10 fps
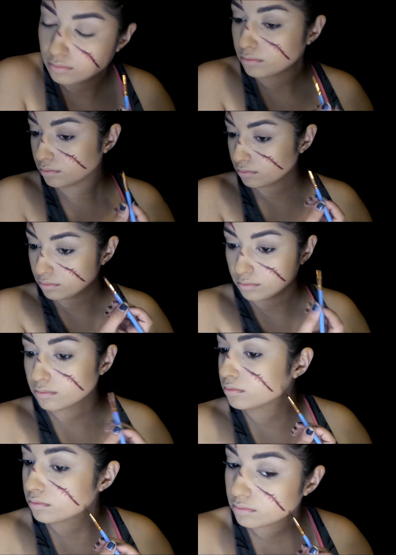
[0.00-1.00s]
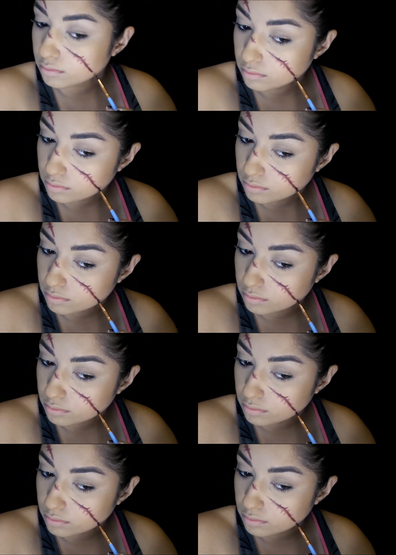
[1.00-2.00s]

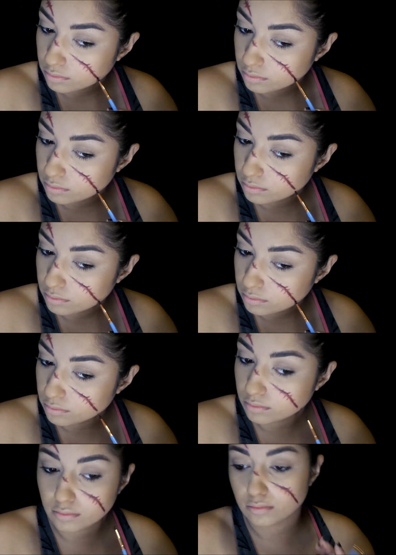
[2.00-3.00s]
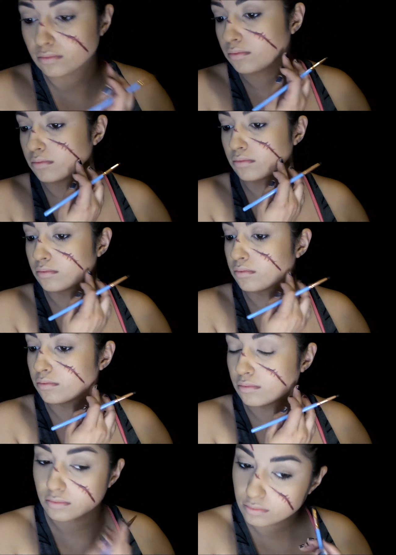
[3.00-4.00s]

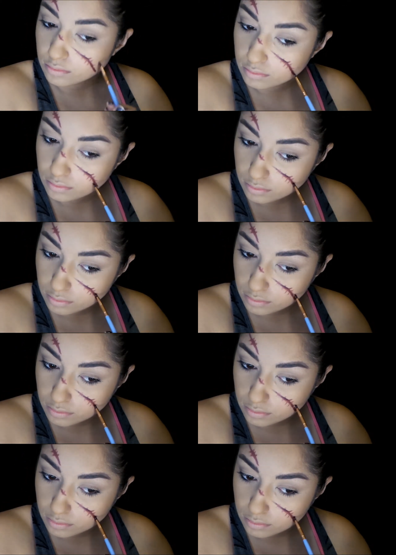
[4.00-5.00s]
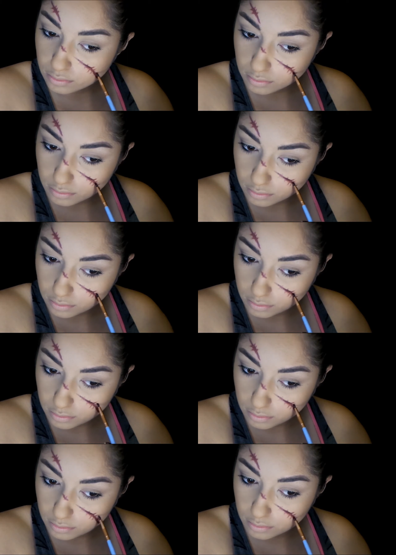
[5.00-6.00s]

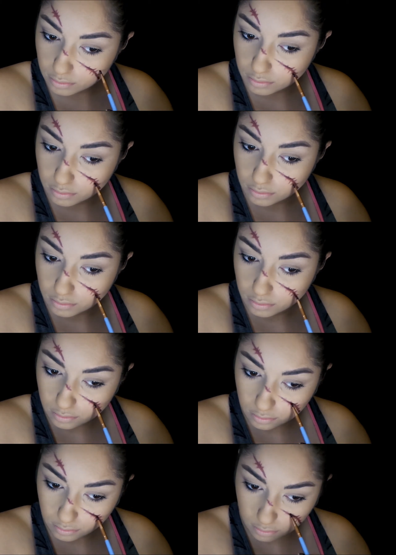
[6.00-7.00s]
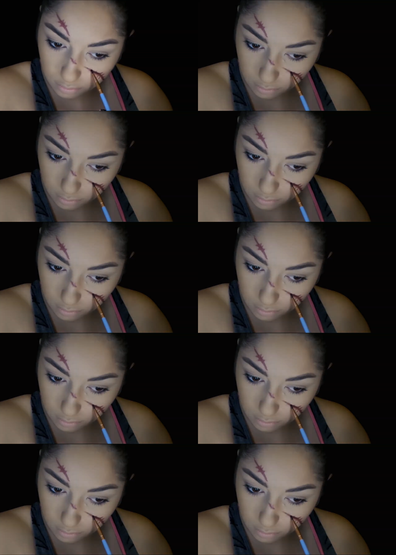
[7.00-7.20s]
[no speech]